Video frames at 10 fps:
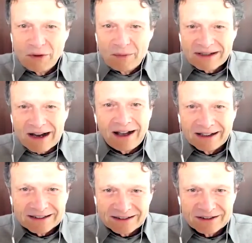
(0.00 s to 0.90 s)

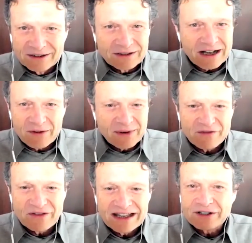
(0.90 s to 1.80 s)
humankind. You know, now we have
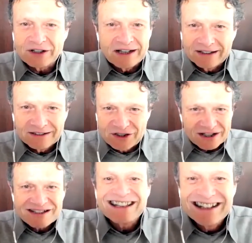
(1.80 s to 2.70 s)
the internet,
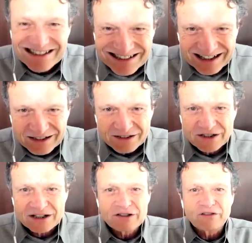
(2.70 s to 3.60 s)
just the internet,
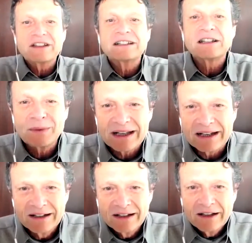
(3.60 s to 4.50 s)
just the fact that we can
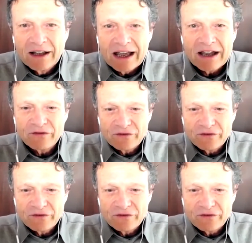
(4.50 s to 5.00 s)
have